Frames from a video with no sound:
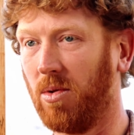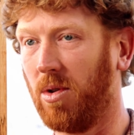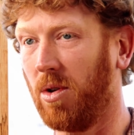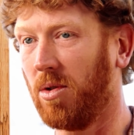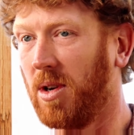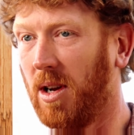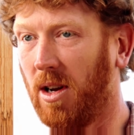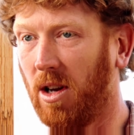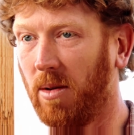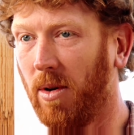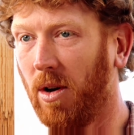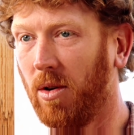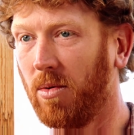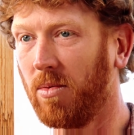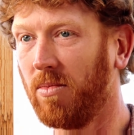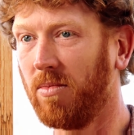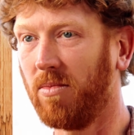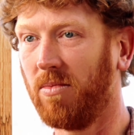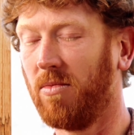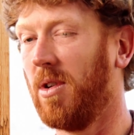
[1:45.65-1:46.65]
your
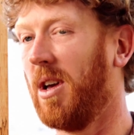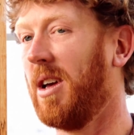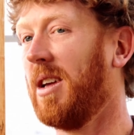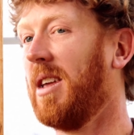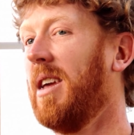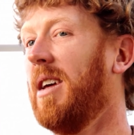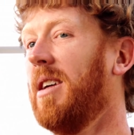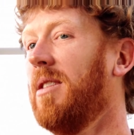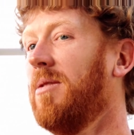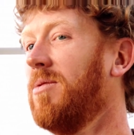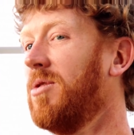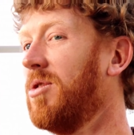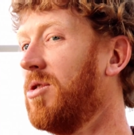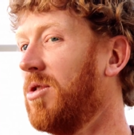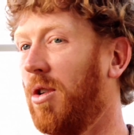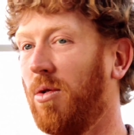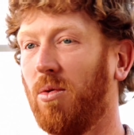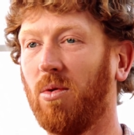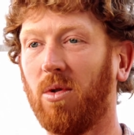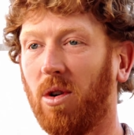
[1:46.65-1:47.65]
tailbone. Again,
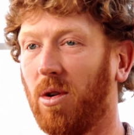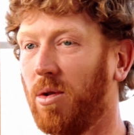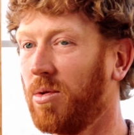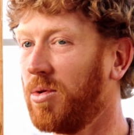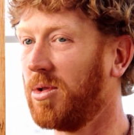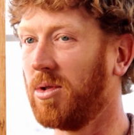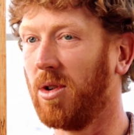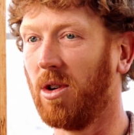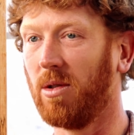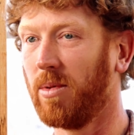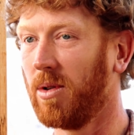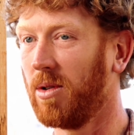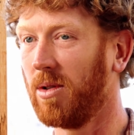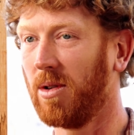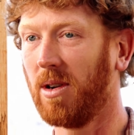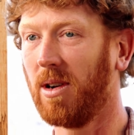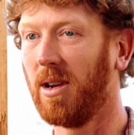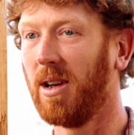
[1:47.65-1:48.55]
stone cold sober.